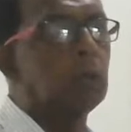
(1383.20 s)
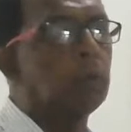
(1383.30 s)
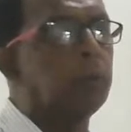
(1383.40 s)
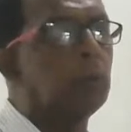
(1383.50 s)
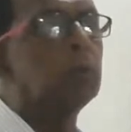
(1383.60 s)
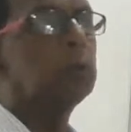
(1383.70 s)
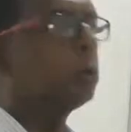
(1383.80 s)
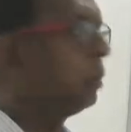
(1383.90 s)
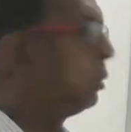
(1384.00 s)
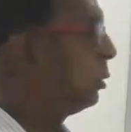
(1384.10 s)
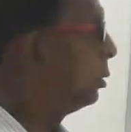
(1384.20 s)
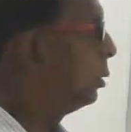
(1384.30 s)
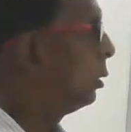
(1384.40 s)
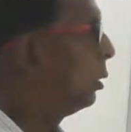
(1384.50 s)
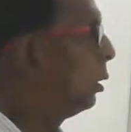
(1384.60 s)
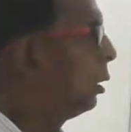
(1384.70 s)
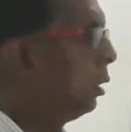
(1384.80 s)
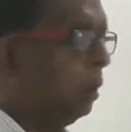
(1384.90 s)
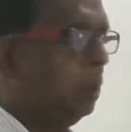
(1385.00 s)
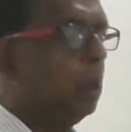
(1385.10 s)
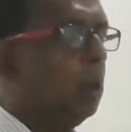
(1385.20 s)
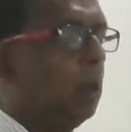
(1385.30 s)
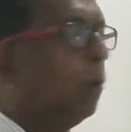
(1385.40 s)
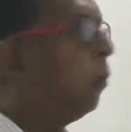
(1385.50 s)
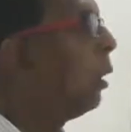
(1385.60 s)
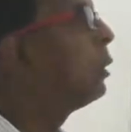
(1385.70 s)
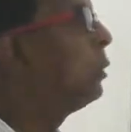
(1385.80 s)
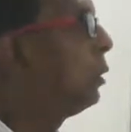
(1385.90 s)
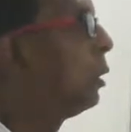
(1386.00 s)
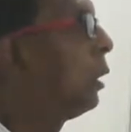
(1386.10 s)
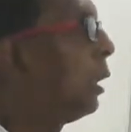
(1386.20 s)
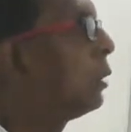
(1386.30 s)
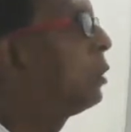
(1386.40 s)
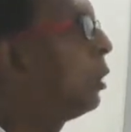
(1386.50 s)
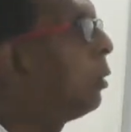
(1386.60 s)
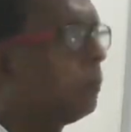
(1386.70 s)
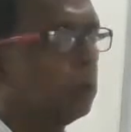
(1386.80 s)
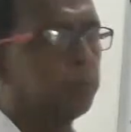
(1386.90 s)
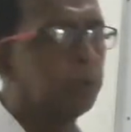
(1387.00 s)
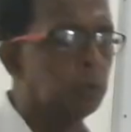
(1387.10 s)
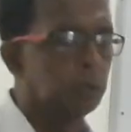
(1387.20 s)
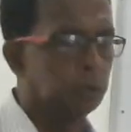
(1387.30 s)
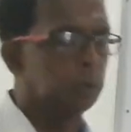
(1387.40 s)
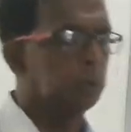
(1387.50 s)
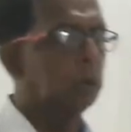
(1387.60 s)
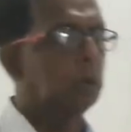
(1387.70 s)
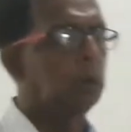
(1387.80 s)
the force? What is the direction of the force?